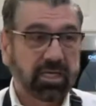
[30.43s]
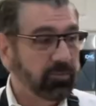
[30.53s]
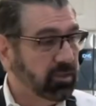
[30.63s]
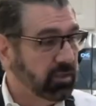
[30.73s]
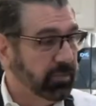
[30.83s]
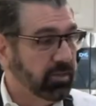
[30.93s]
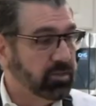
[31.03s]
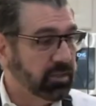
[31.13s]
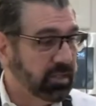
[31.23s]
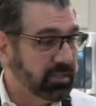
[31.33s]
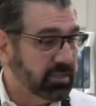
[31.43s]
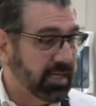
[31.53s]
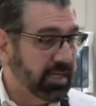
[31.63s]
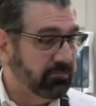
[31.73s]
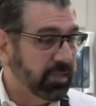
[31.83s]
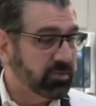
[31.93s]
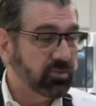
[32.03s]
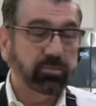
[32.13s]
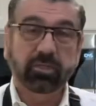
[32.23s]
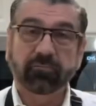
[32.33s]
We're going to be using a stand
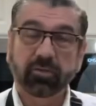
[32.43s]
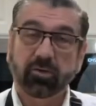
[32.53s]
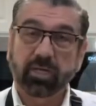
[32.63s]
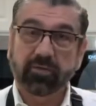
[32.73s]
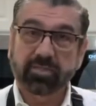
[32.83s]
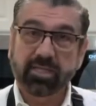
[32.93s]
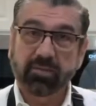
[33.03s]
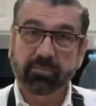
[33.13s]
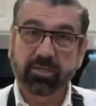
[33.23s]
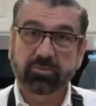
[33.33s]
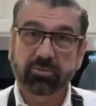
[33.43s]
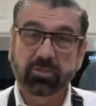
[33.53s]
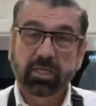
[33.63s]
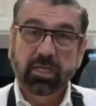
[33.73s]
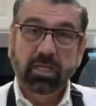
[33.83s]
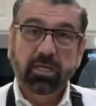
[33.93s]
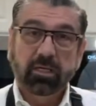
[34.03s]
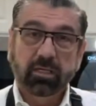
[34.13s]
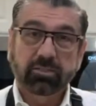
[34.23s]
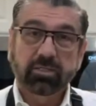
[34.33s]
mixer, but if you don't have a stand mixer
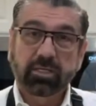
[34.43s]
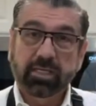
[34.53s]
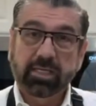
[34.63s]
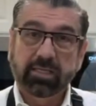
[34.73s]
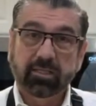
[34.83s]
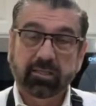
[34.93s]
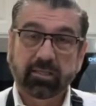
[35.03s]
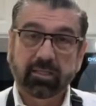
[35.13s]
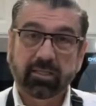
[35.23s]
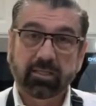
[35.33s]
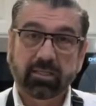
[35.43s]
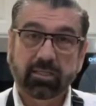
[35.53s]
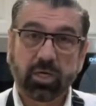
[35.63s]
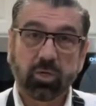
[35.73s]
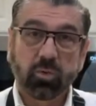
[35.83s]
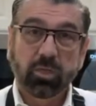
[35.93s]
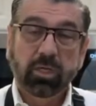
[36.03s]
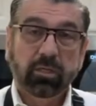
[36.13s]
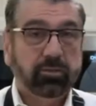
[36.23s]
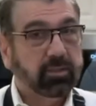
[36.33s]
to knead the dough,
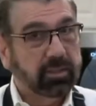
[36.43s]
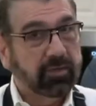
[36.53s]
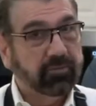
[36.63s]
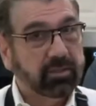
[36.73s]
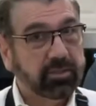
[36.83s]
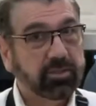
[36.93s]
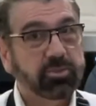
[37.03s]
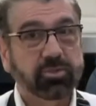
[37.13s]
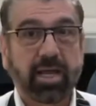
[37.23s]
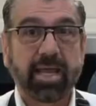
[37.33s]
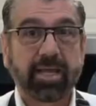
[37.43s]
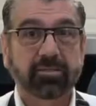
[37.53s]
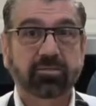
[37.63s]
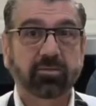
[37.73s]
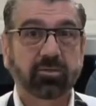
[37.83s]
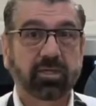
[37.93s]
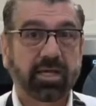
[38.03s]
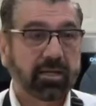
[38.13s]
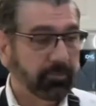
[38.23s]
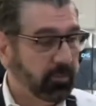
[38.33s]
you can definitely use your hands to do that.
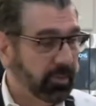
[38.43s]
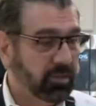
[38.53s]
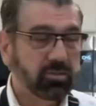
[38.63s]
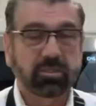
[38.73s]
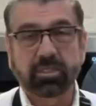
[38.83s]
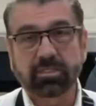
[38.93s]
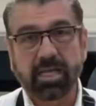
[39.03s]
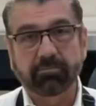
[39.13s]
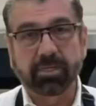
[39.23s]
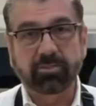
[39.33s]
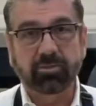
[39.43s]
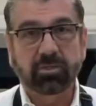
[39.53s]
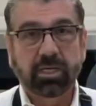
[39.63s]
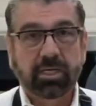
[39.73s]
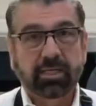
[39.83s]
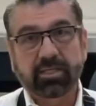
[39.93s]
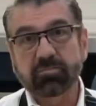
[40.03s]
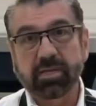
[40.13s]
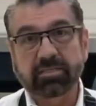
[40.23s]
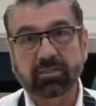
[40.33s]
I'm going to be using the stand mixer. It just
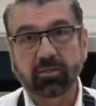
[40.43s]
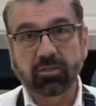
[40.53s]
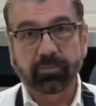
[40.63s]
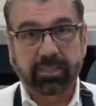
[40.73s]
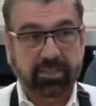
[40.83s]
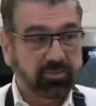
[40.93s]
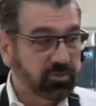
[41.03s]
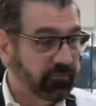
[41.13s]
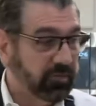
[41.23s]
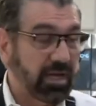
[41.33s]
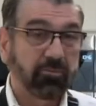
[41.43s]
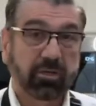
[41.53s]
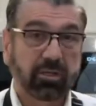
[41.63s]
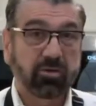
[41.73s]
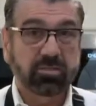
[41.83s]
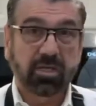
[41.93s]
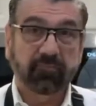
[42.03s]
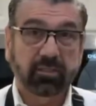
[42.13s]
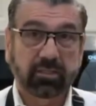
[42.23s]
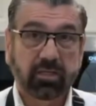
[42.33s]
makes it go a little bit easier. So if you got one of those,
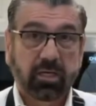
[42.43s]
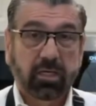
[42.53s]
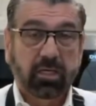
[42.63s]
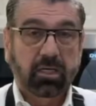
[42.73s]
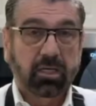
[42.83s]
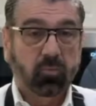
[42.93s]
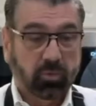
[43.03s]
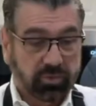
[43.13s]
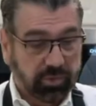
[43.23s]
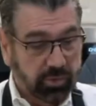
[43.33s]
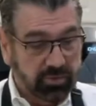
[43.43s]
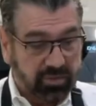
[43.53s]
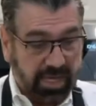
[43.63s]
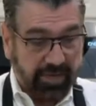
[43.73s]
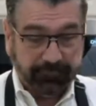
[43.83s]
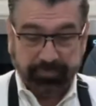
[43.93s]
definitely want to use that.